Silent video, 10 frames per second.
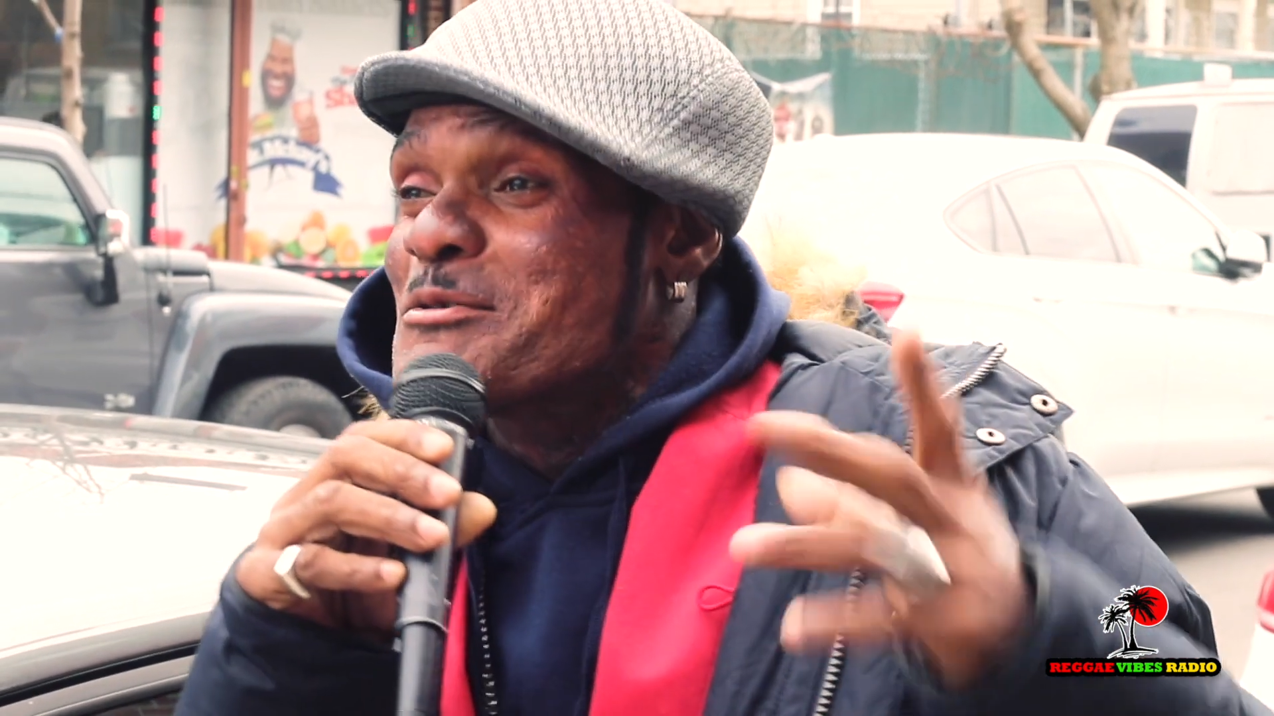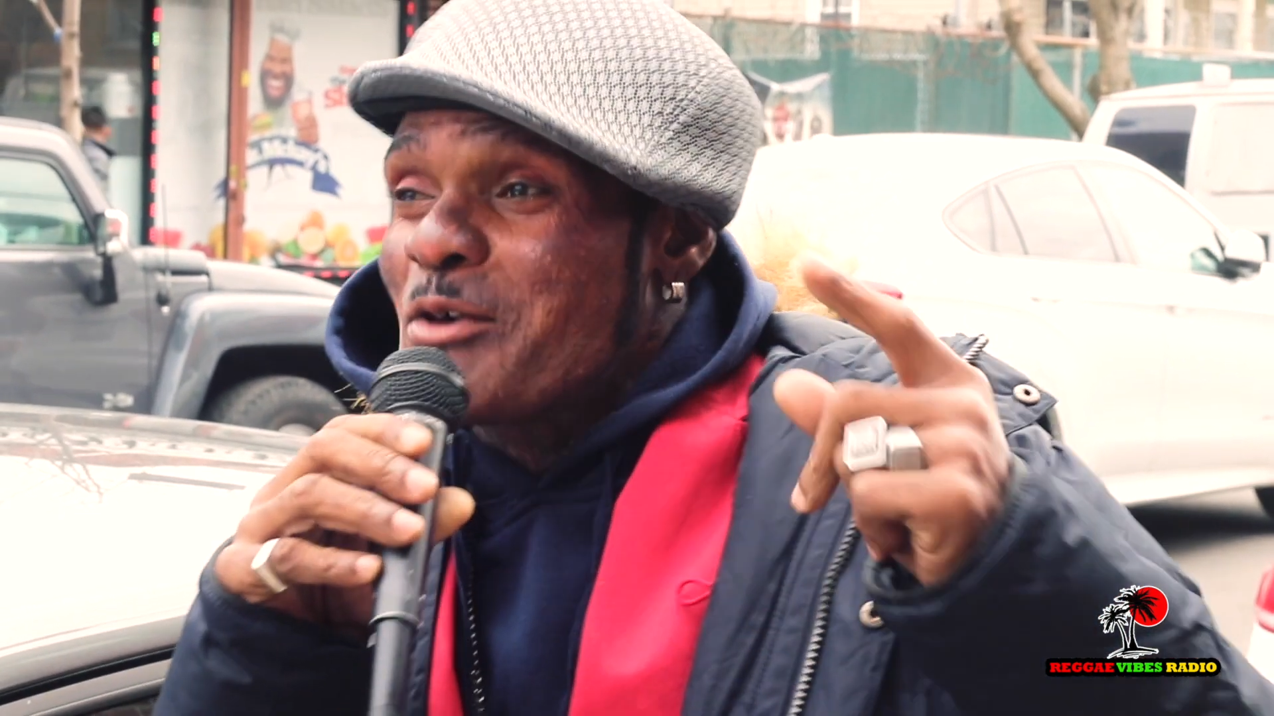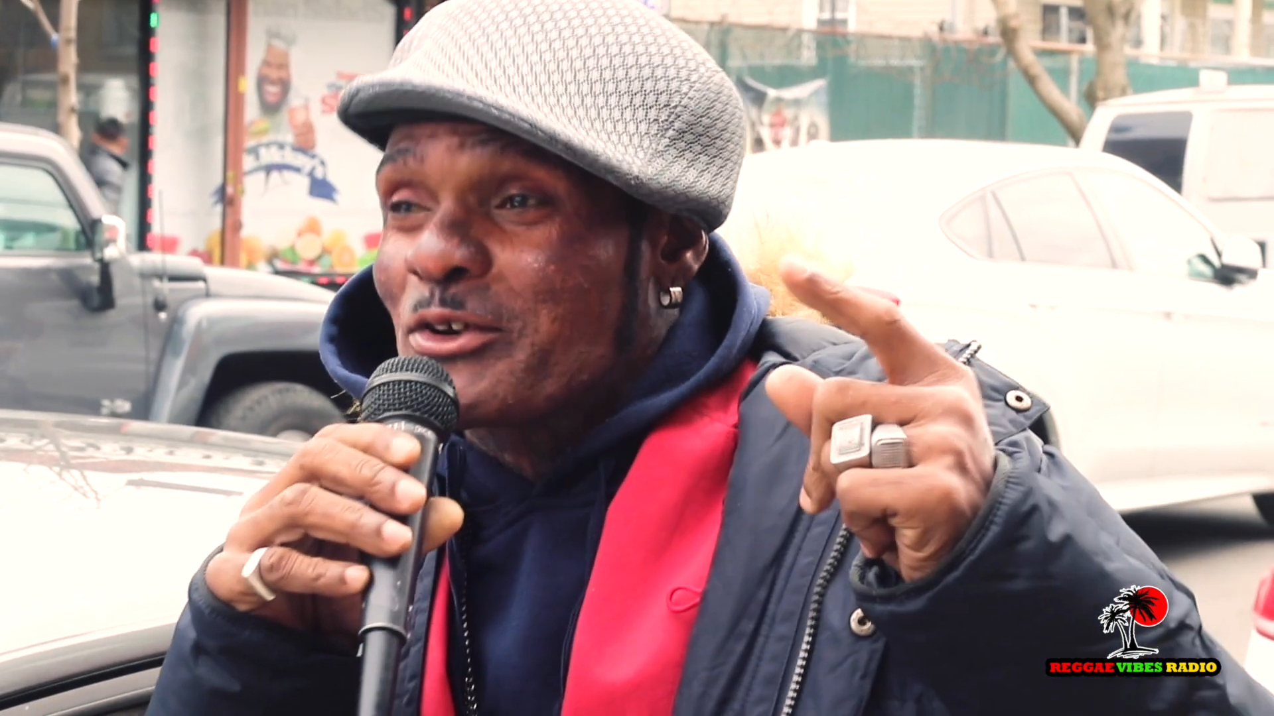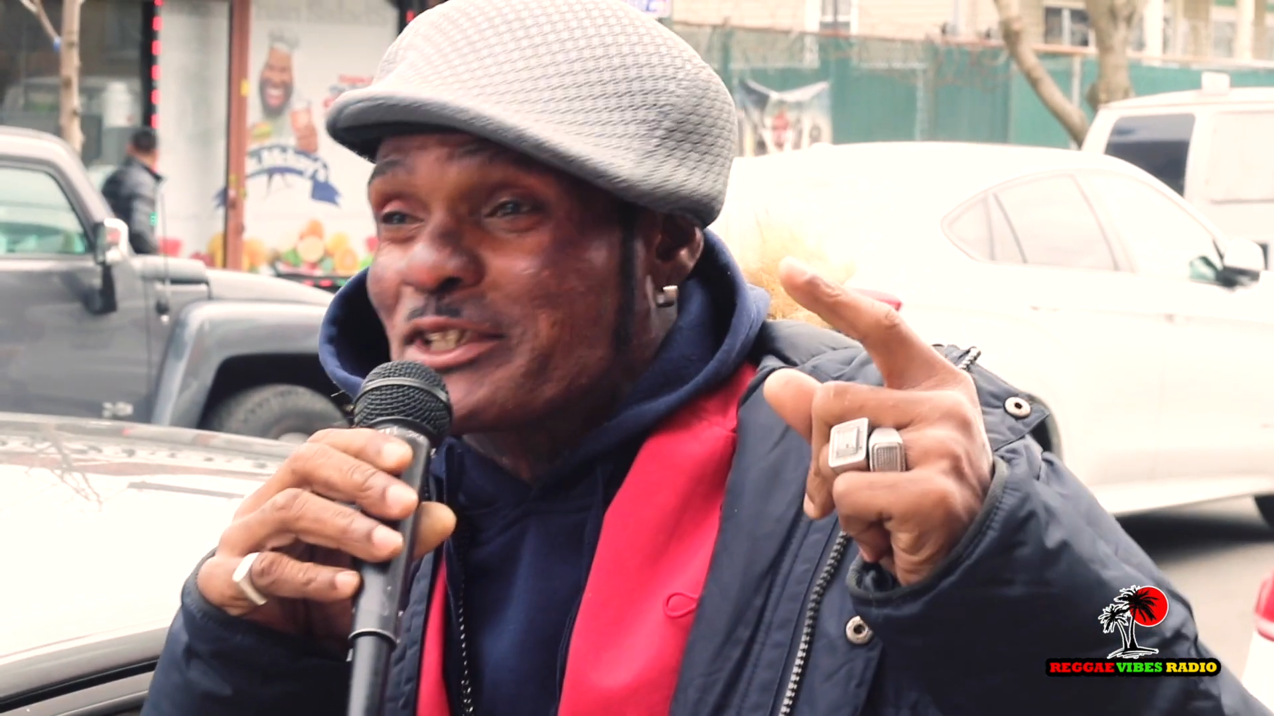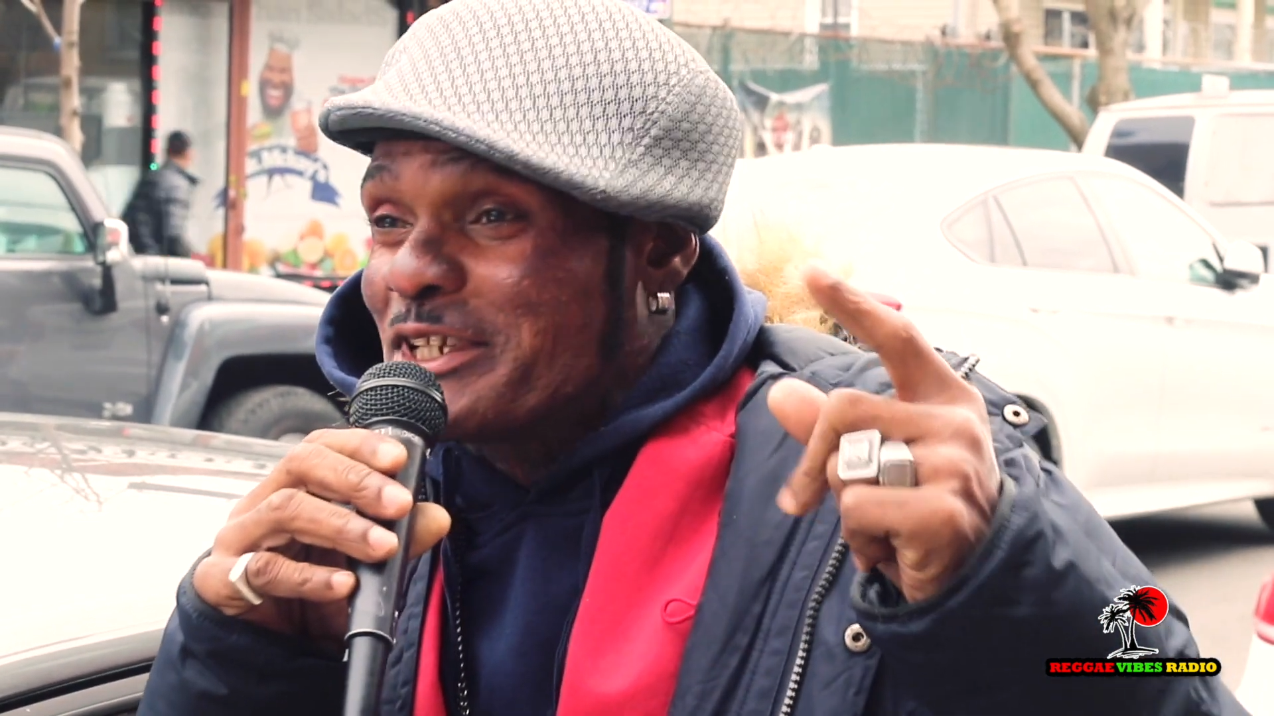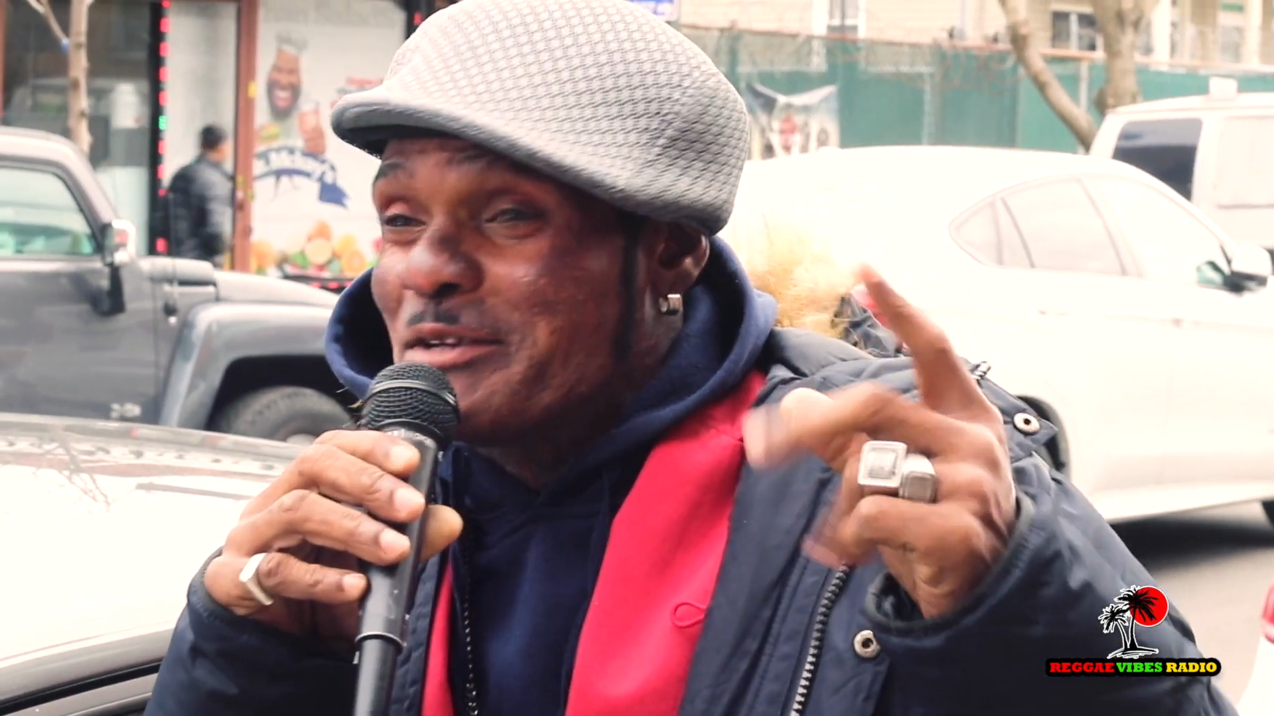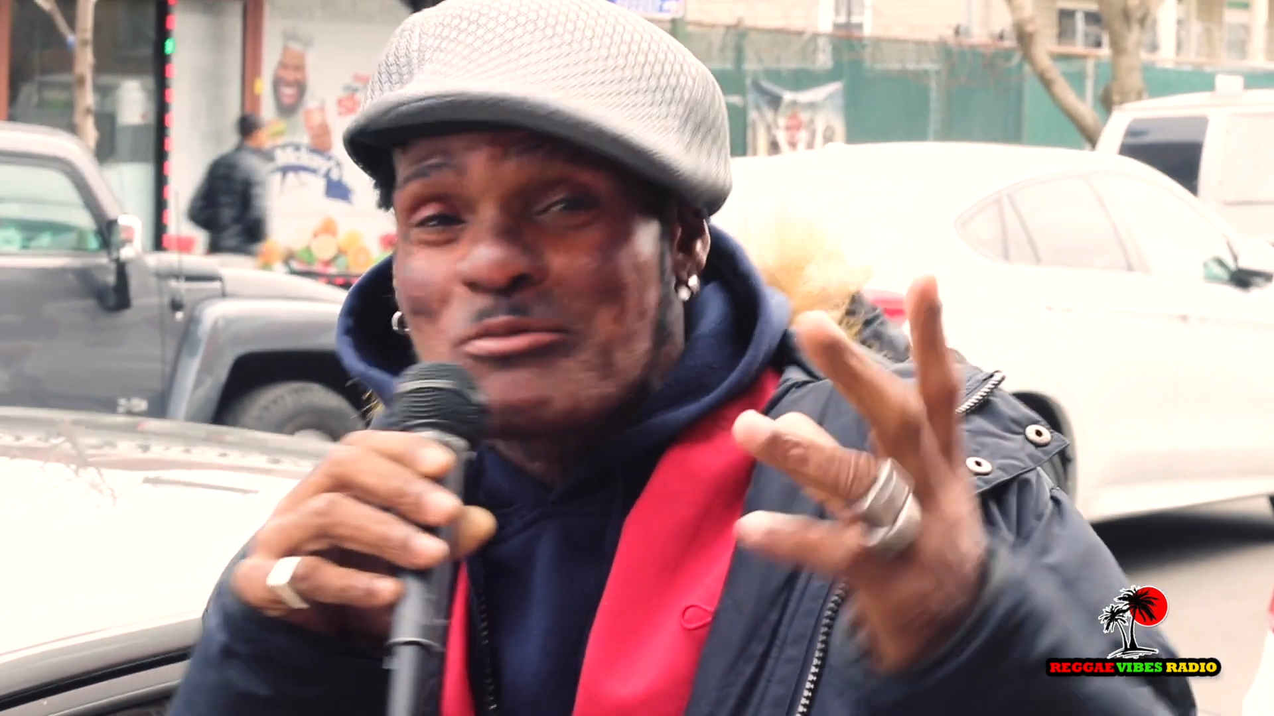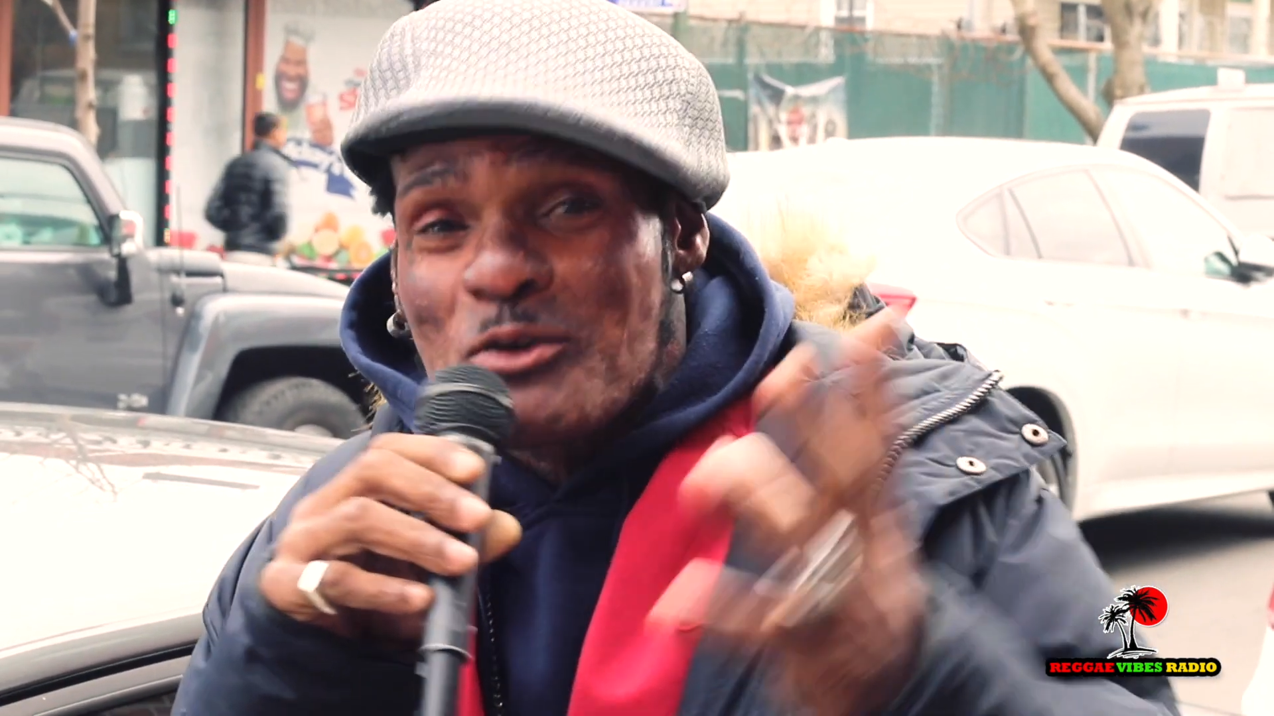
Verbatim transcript: But him